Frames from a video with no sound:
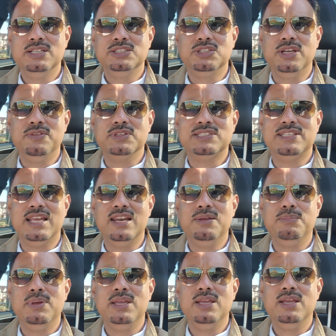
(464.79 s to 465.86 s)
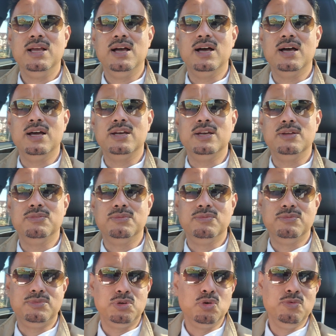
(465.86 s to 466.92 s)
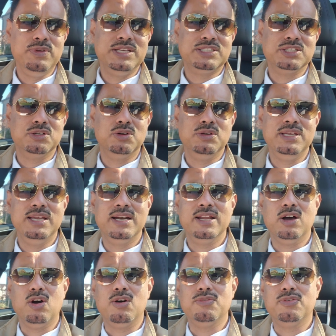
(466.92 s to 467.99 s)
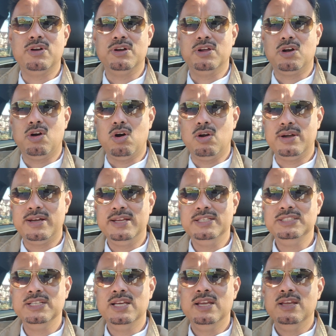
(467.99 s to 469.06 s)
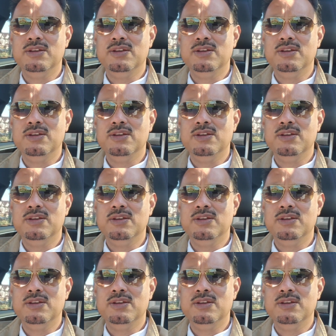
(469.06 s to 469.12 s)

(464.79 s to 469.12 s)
So he was telling me 2 weeks ago he had an offer on a cottage